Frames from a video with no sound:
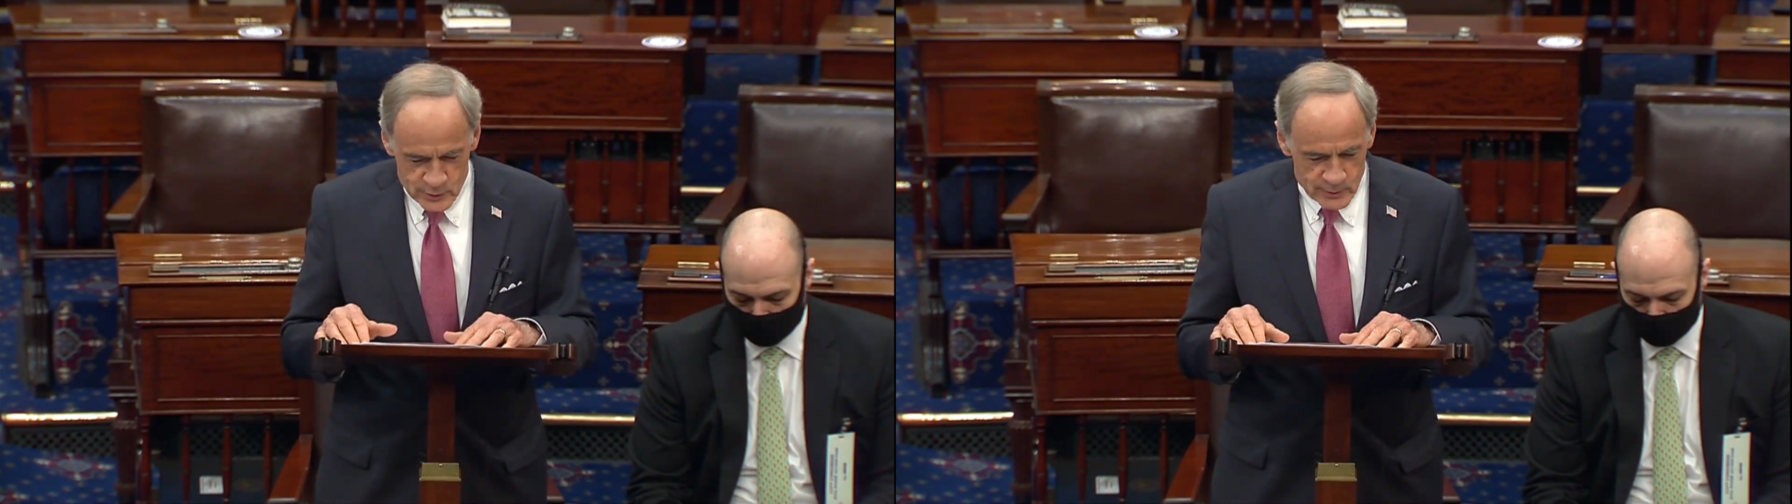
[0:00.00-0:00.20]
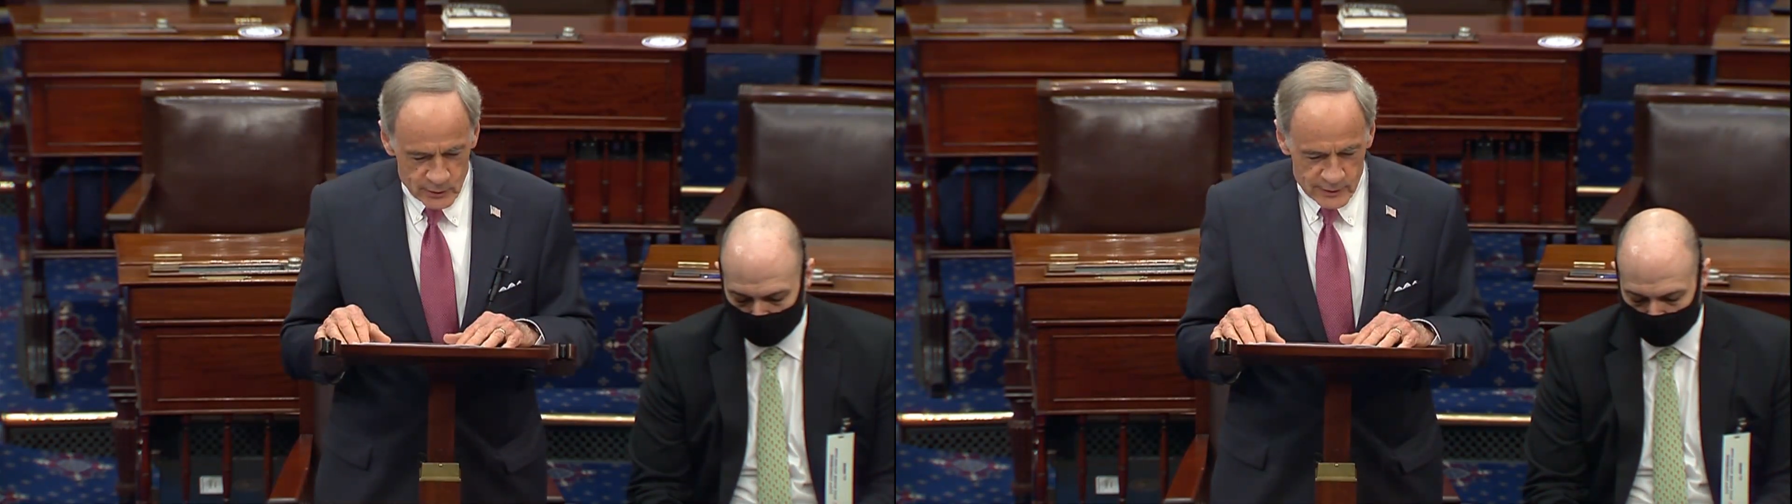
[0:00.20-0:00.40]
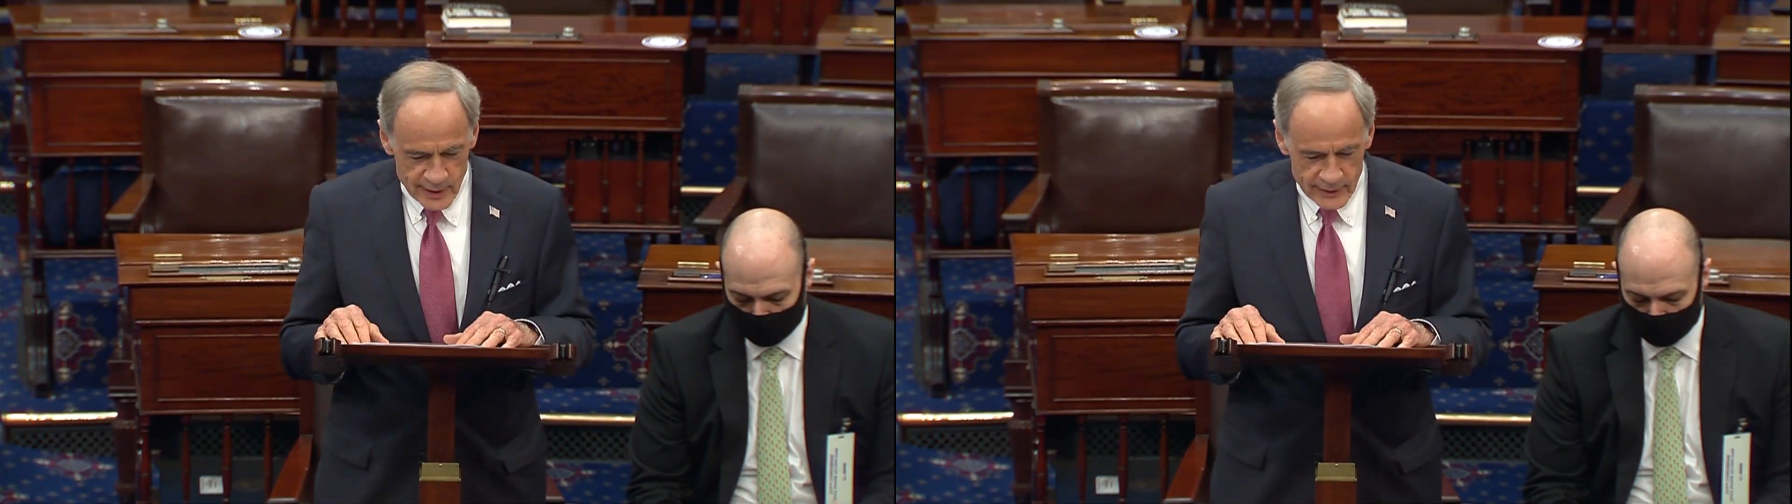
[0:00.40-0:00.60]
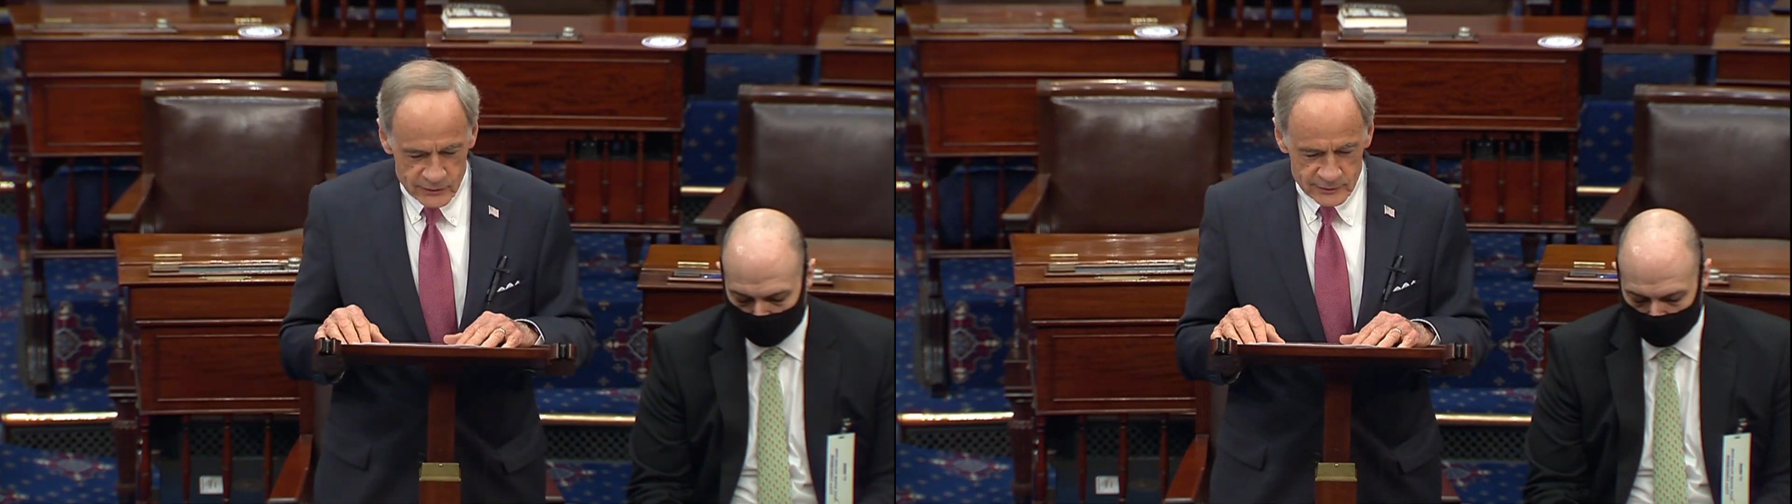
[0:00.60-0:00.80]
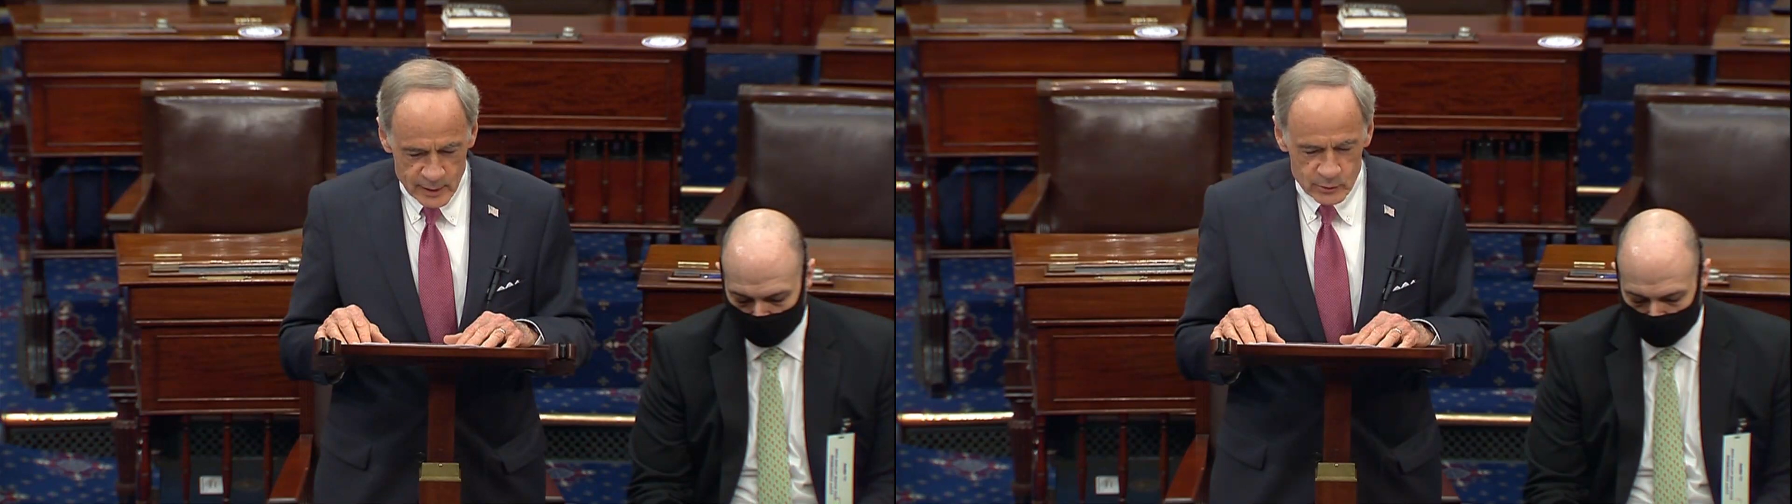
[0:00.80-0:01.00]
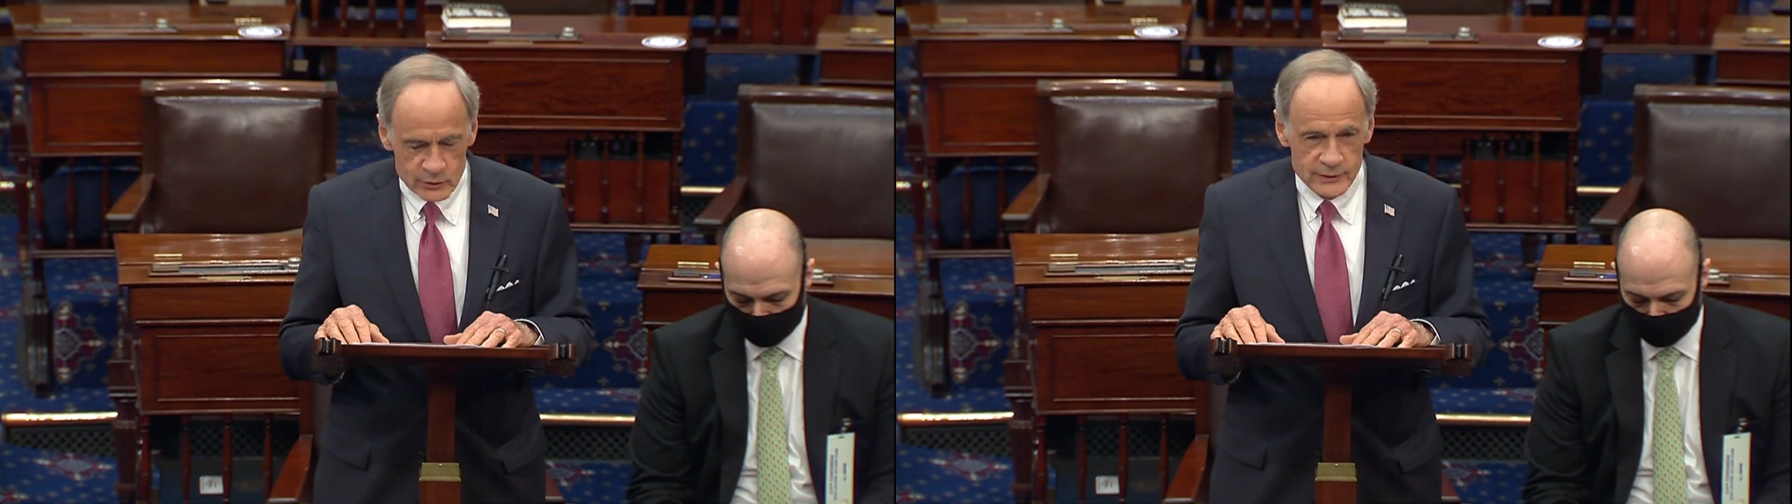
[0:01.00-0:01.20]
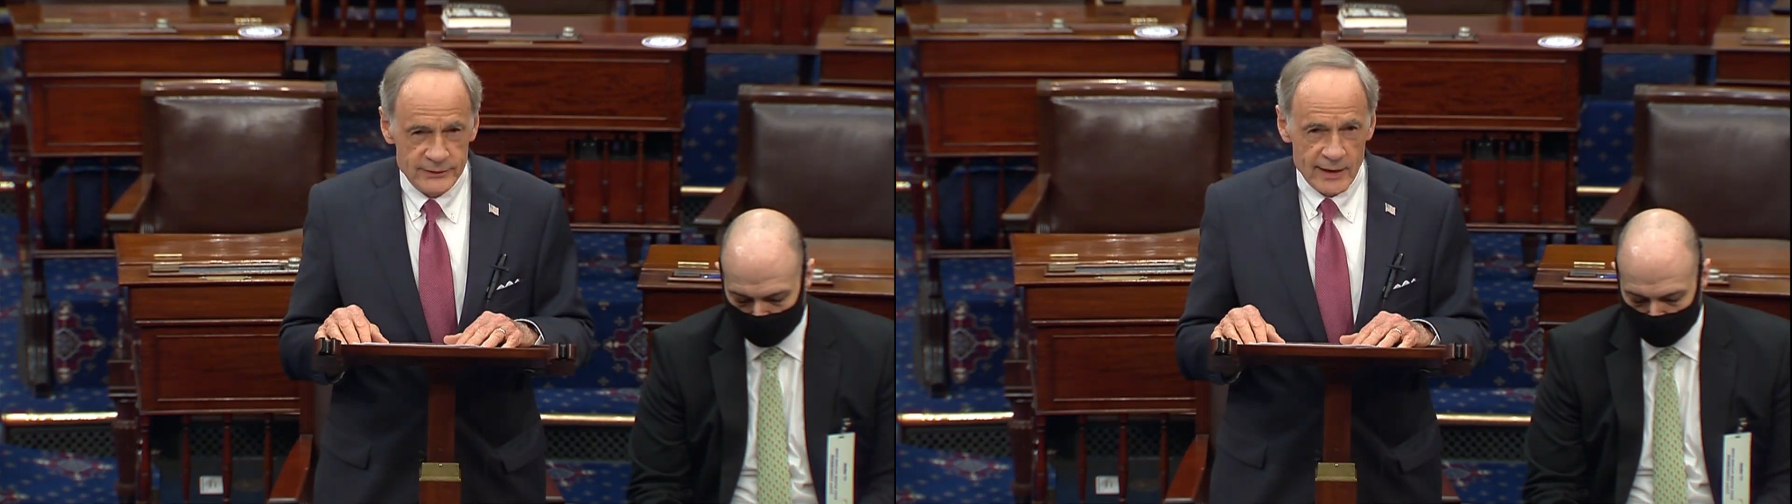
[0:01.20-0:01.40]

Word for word: a middle class neighborhood just